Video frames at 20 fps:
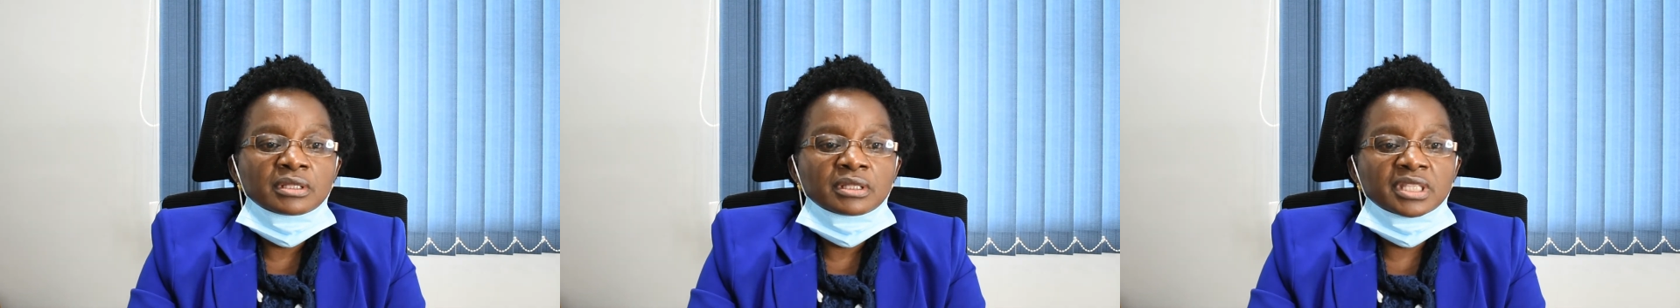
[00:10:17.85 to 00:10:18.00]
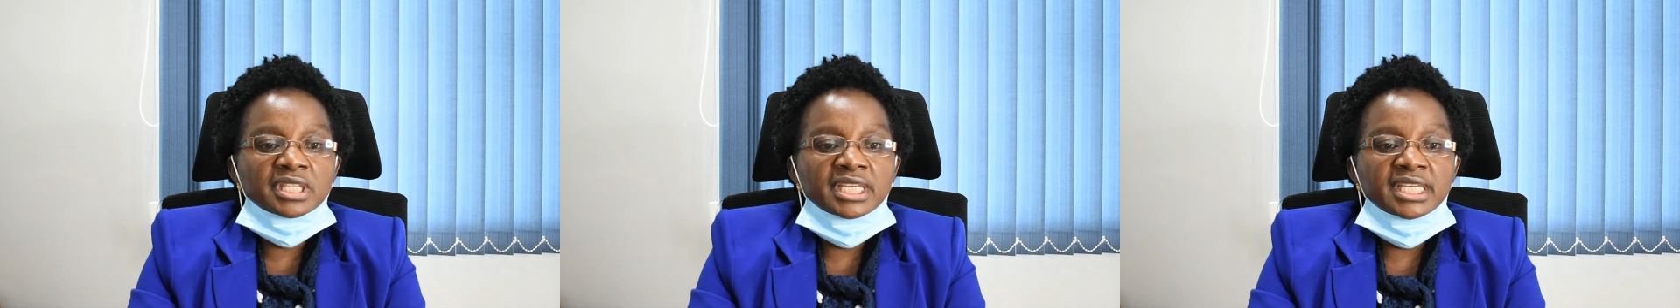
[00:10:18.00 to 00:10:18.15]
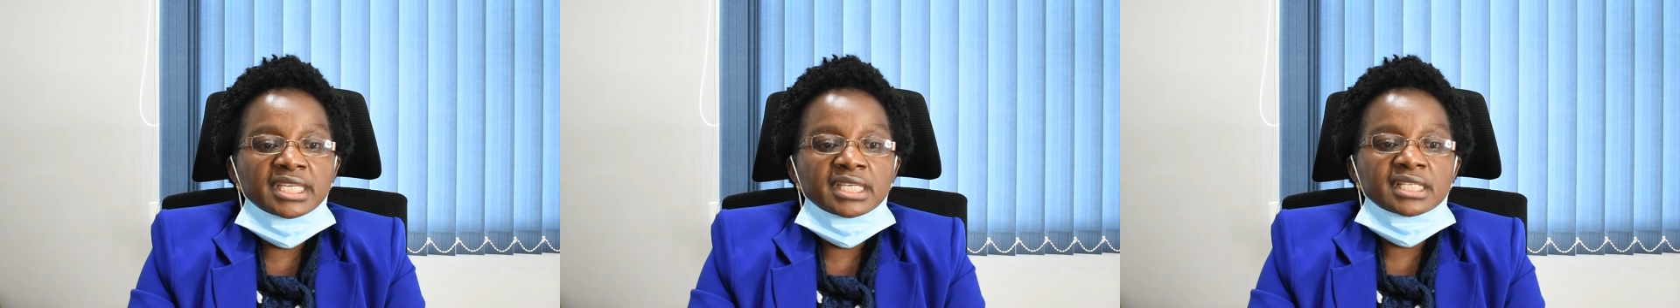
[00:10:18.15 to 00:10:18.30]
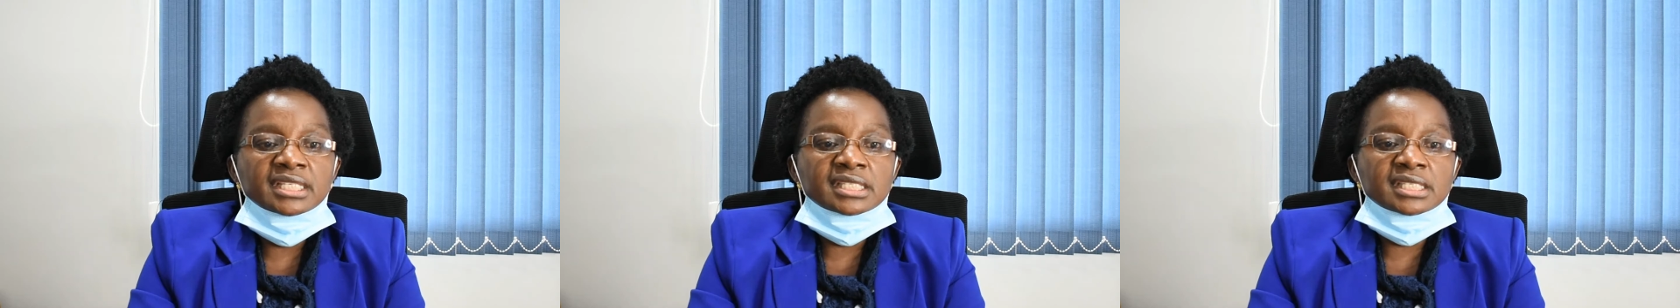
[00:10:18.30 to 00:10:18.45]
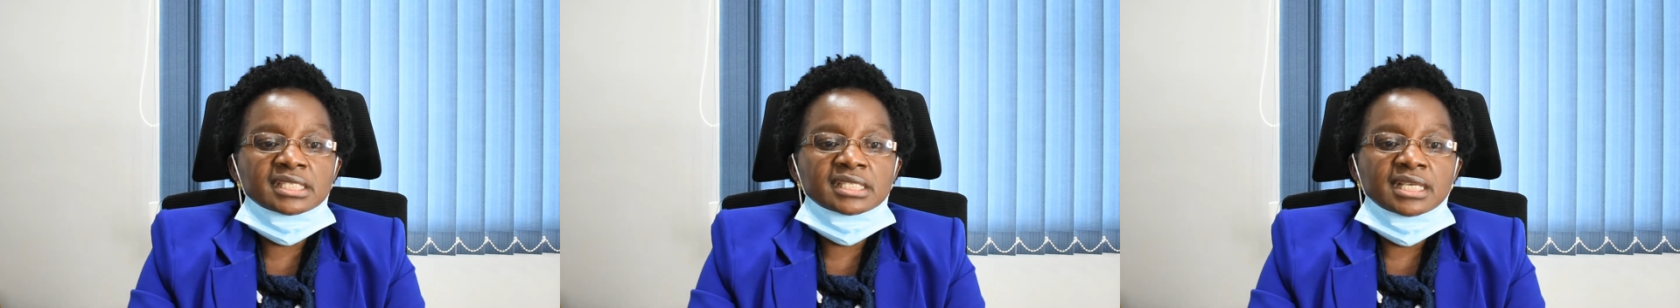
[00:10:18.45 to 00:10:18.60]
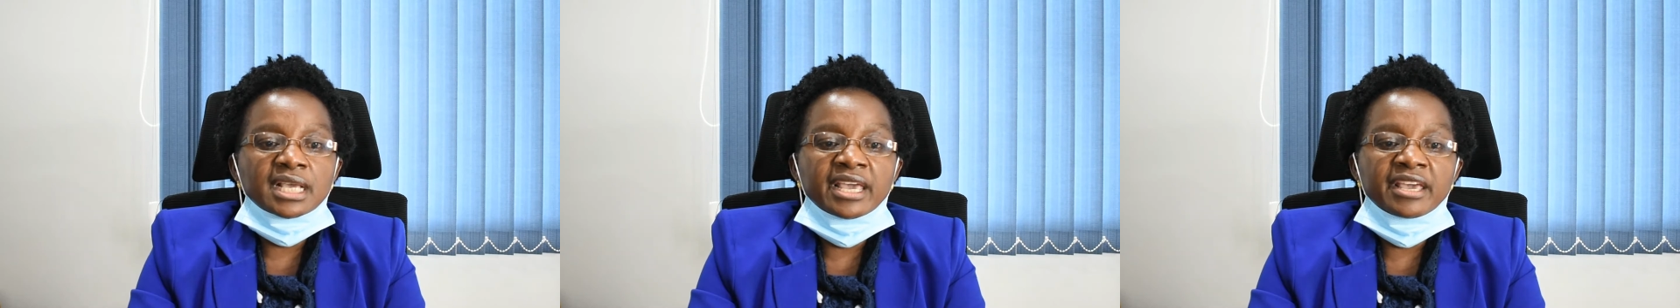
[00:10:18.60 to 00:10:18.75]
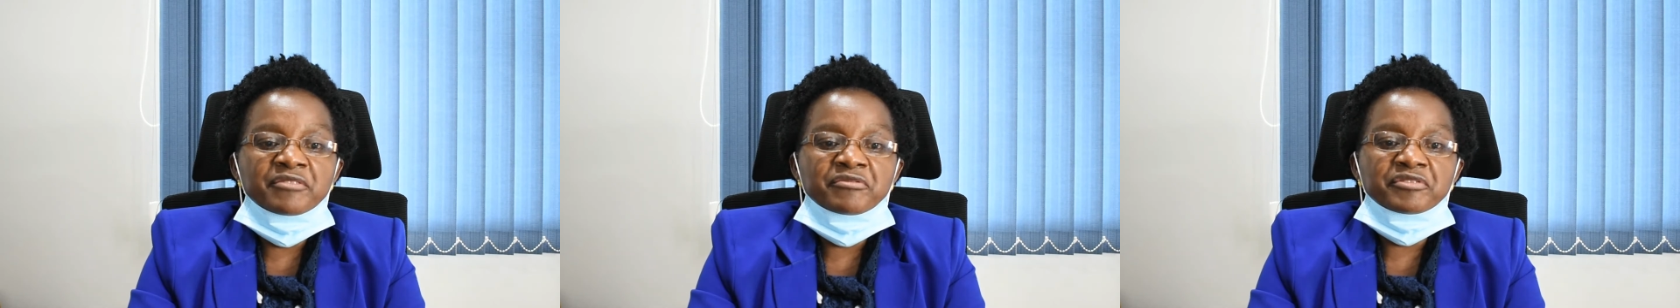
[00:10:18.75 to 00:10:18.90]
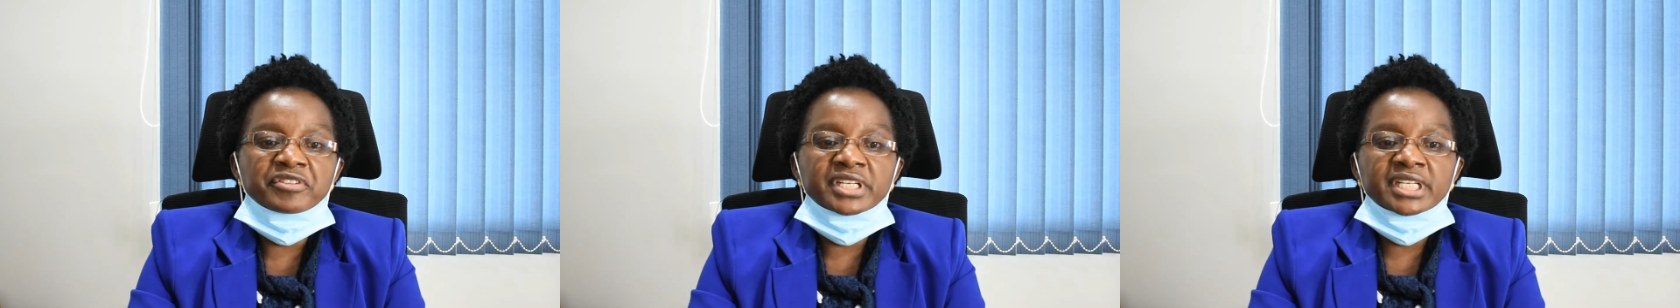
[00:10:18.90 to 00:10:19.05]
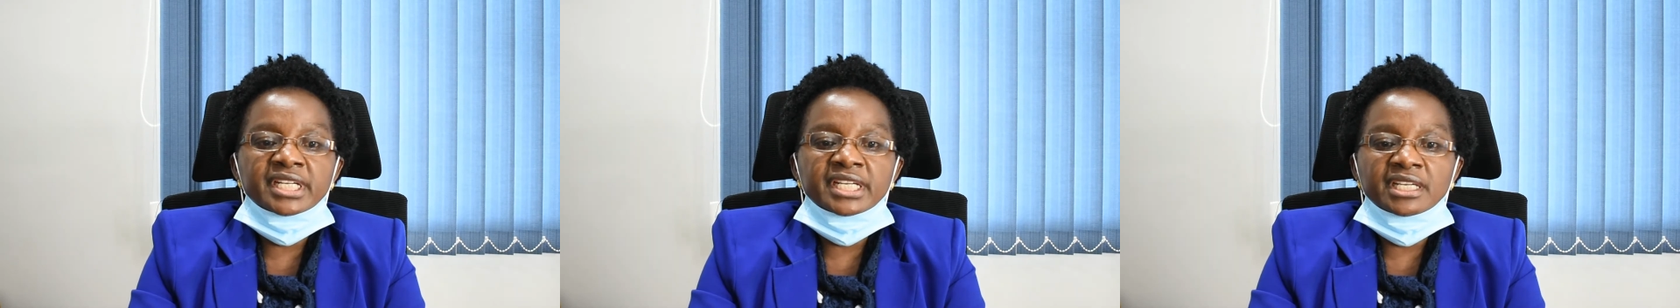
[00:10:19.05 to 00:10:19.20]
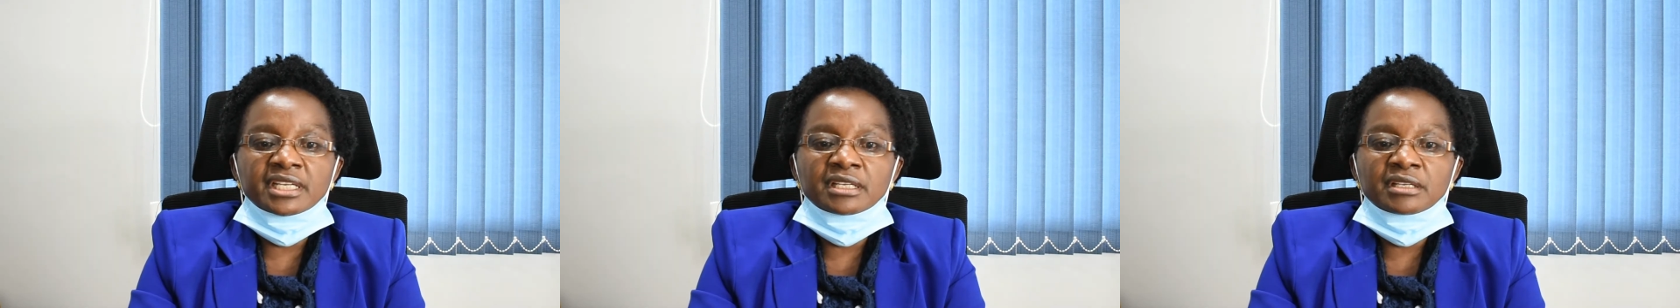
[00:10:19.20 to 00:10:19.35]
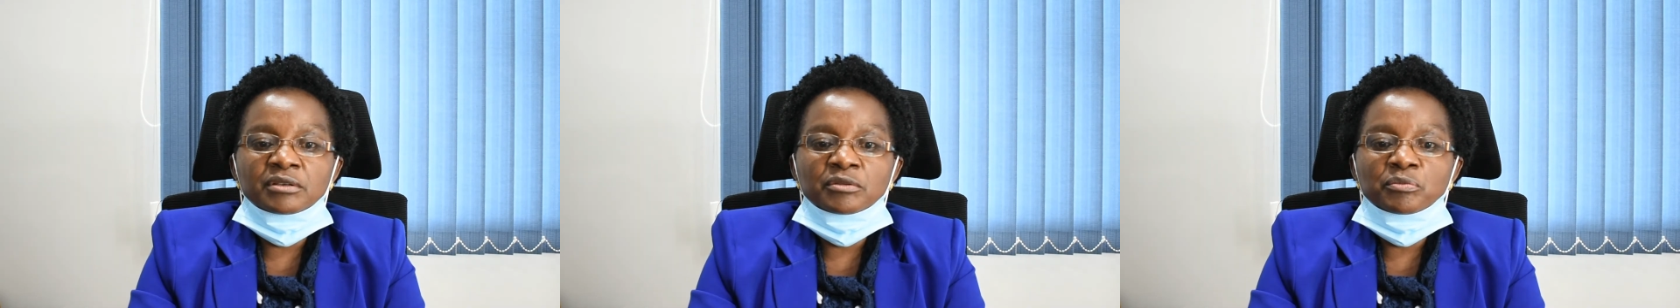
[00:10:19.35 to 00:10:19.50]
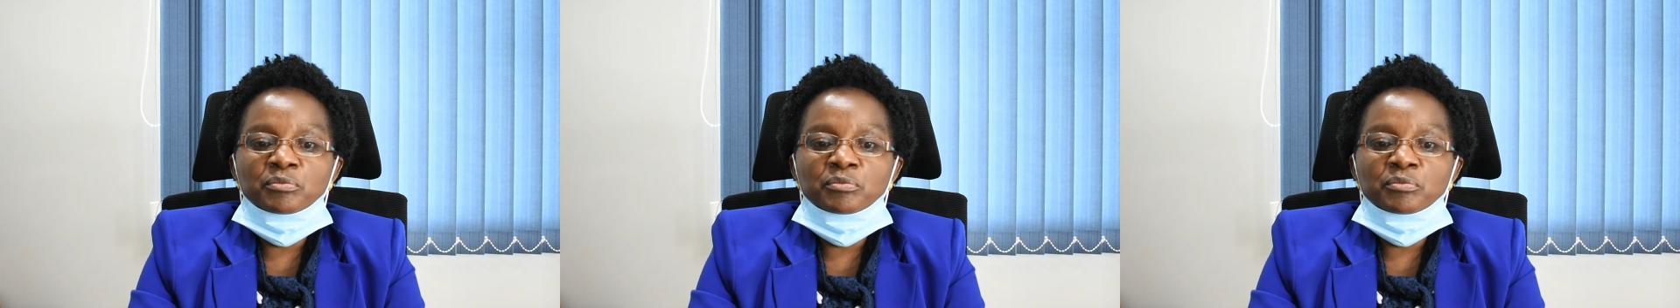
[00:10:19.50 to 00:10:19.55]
things every day,